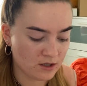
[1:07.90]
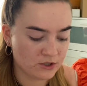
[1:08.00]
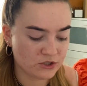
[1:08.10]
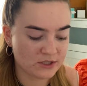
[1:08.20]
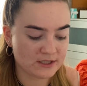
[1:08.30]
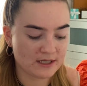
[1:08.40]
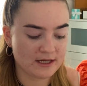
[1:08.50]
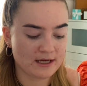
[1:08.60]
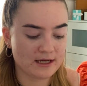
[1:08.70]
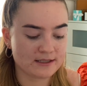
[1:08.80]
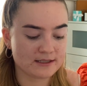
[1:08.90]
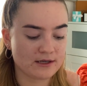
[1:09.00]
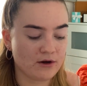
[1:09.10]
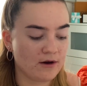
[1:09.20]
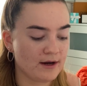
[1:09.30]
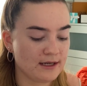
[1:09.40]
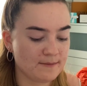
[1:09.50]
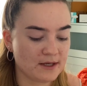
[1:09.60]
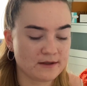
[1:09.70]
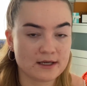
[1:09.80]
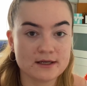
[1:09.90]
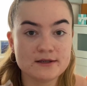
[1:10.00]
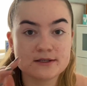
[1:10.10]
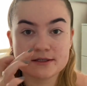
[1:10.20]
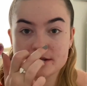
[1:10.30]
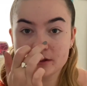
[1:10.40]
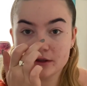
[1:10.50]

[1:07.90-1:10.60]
Just a tiny bit of this